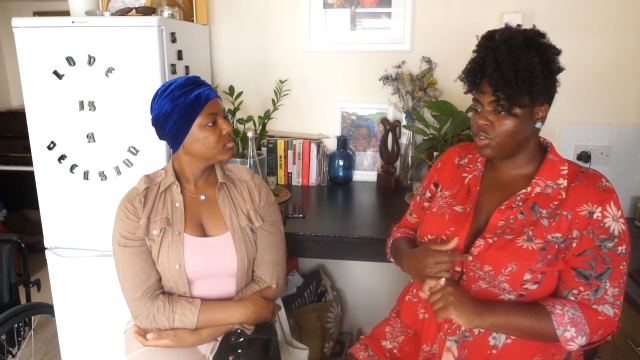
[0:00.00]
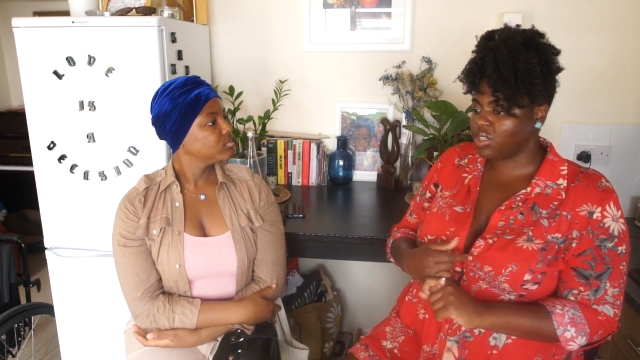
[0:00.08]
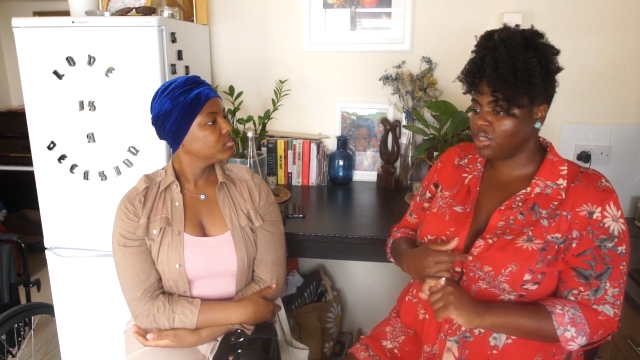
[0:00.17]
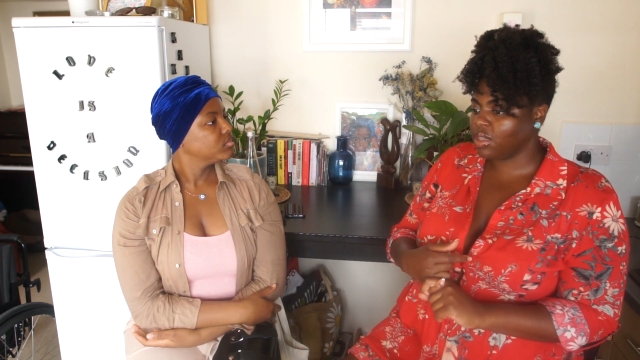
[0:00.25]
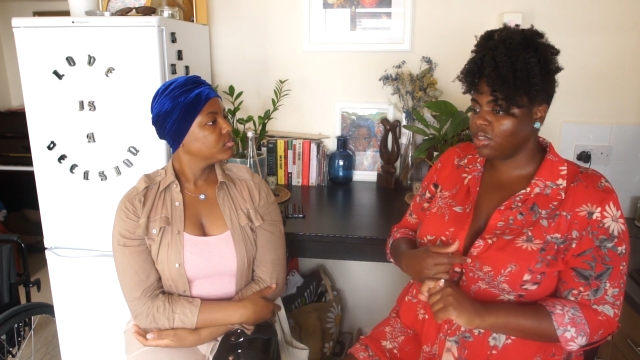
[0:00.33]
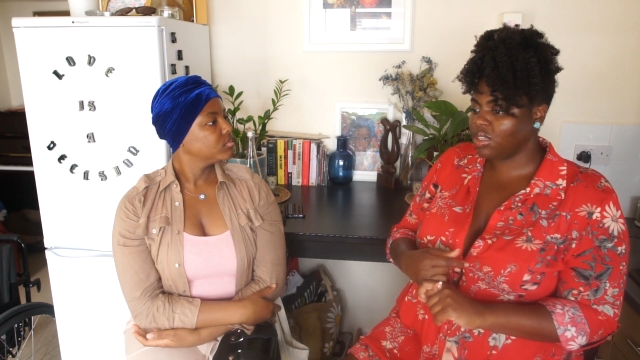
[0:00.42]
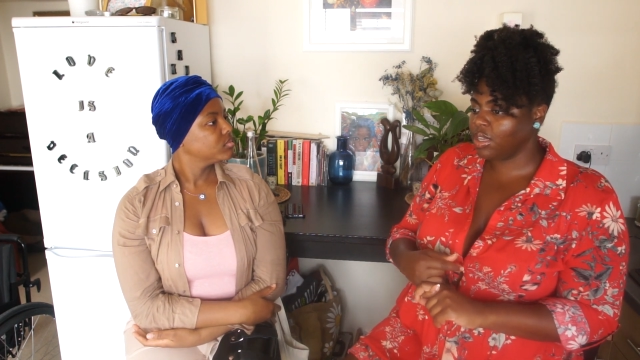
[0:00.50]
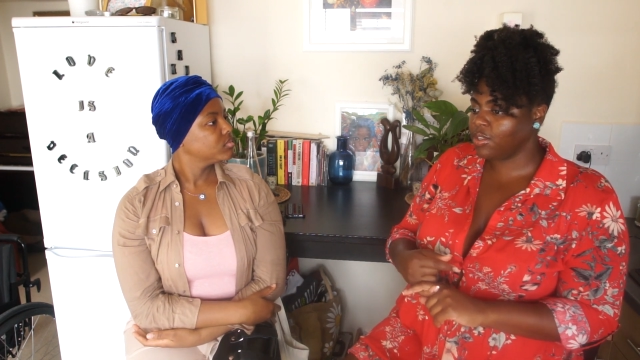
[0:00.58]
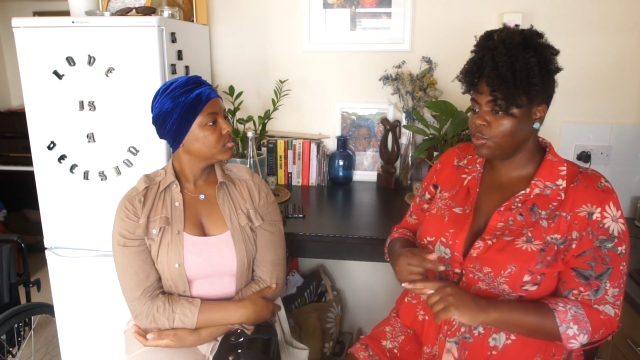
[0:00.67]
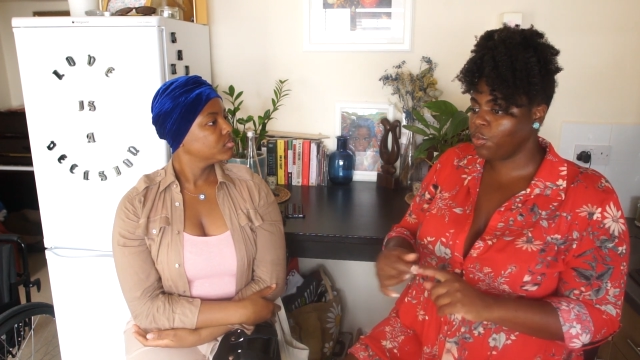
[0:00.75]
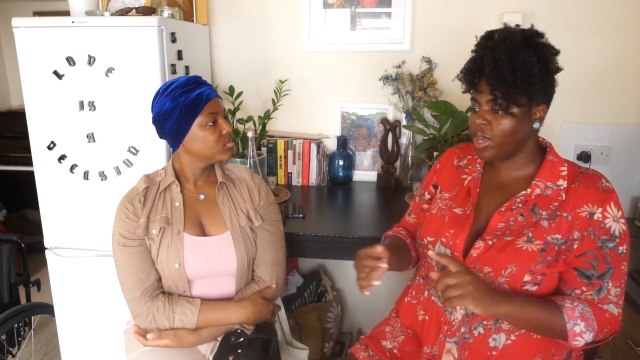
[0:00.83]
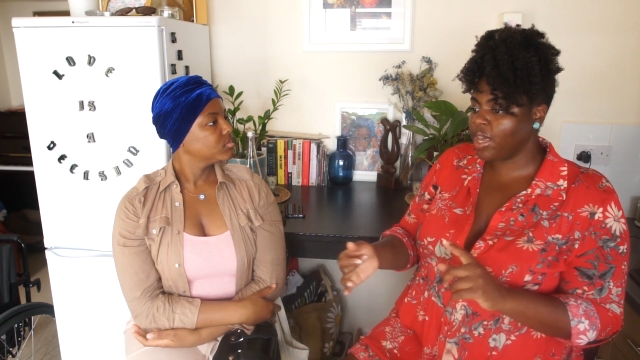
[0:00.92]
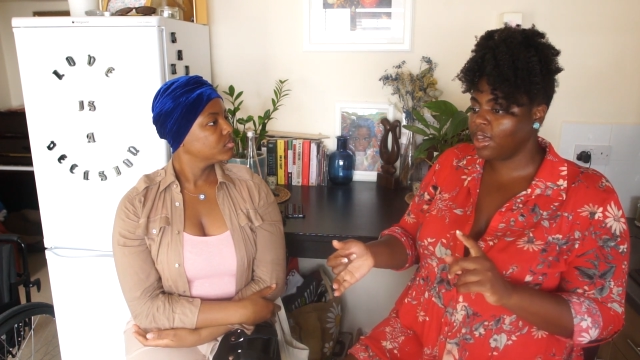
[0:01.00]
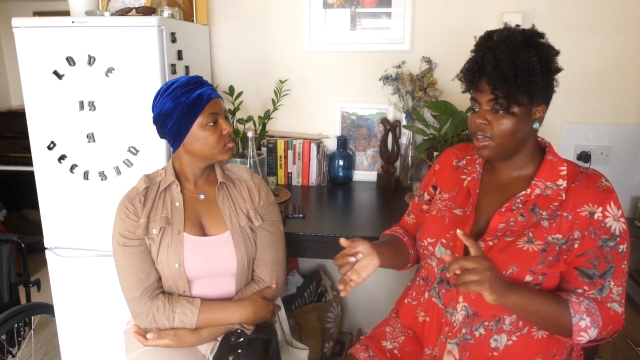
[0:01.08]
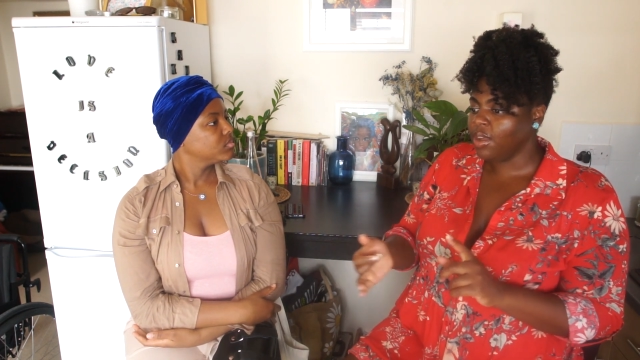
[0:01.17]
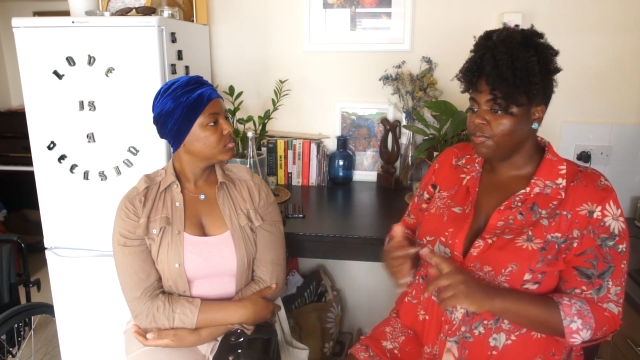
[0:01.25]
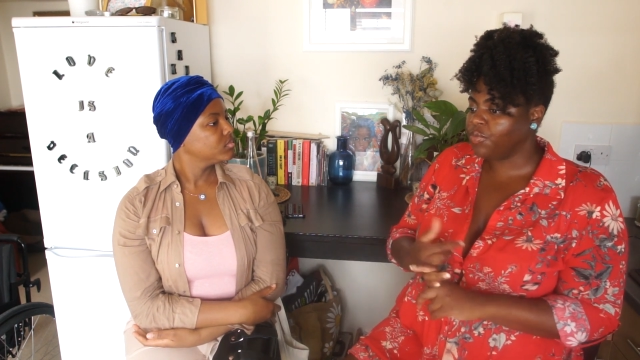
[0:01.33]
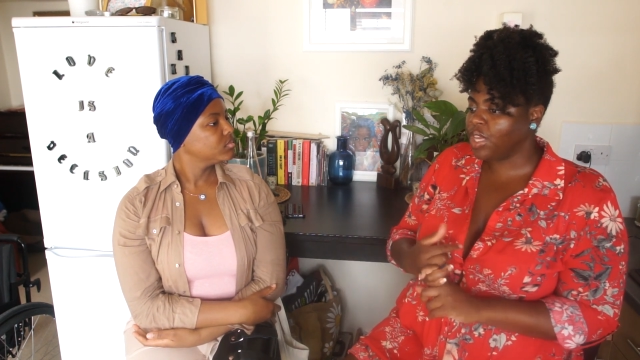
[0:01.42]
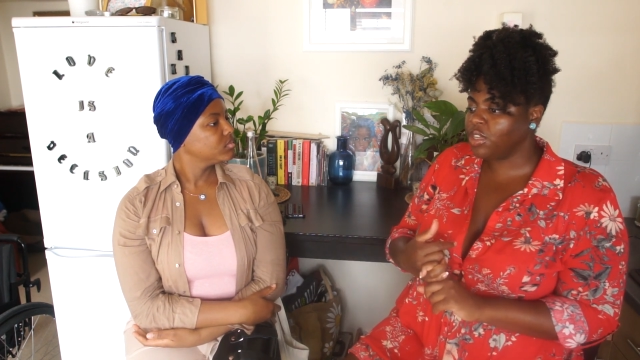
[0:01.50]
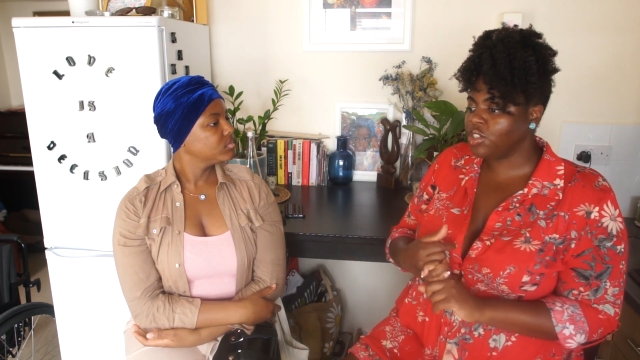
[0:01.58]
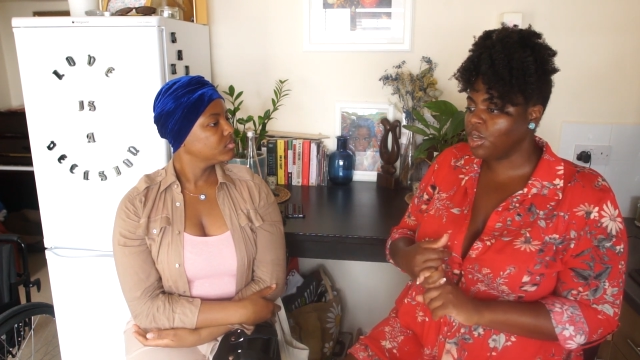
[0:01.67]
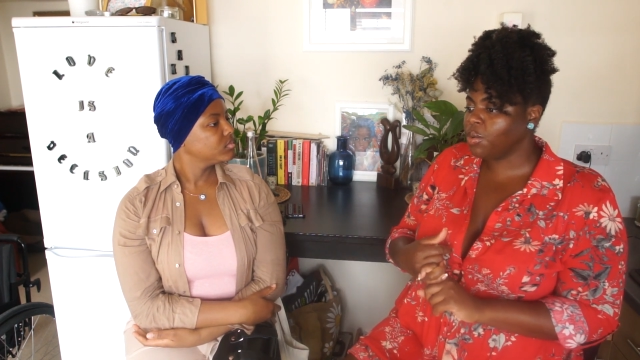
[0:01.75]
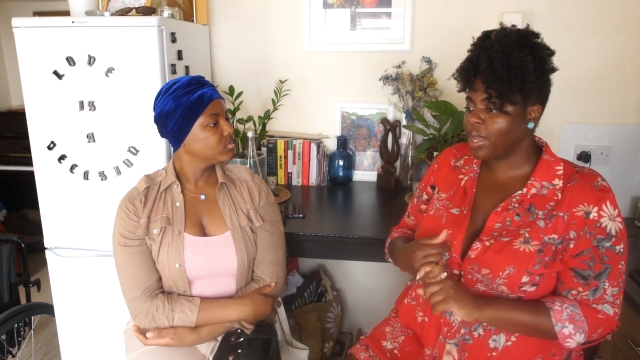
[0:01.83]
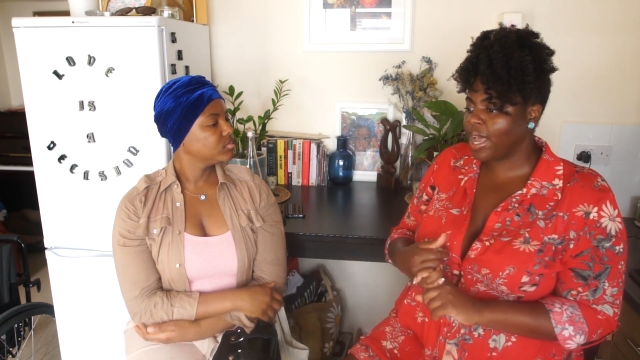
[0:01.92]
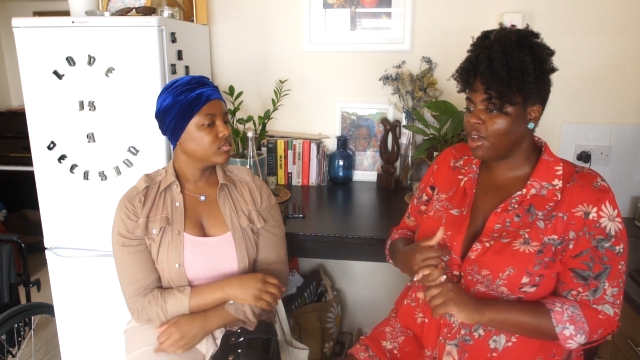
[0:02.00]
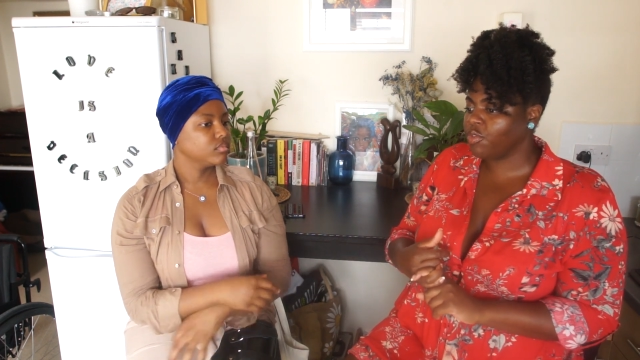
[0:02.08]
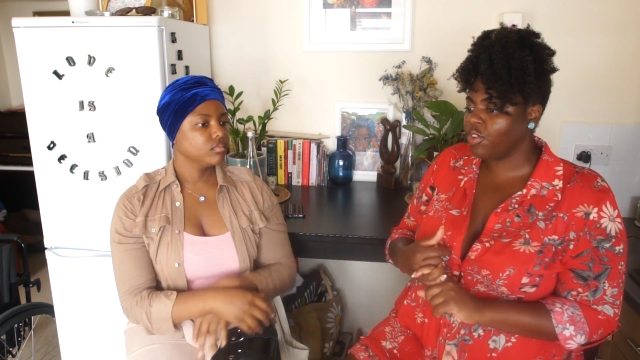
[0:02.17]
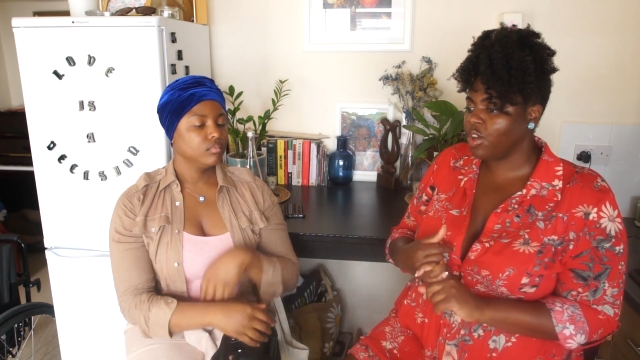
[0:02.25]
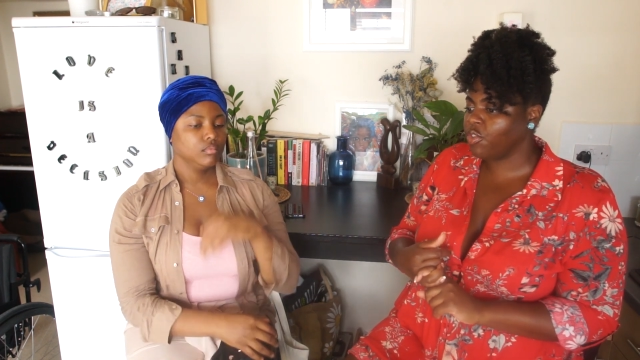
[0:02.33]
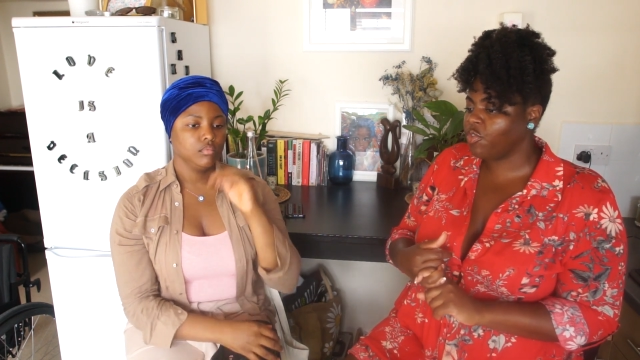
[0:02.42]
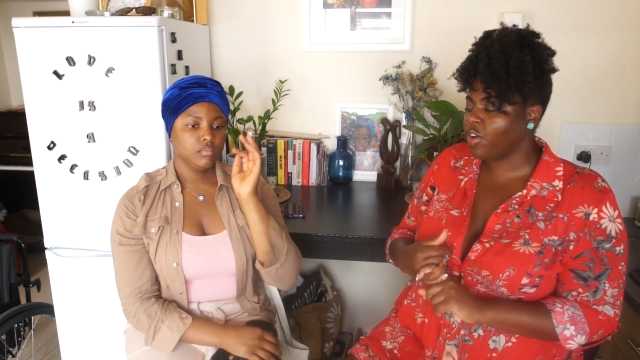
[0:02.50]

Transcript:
Speaker 1: facilities, where they don't have a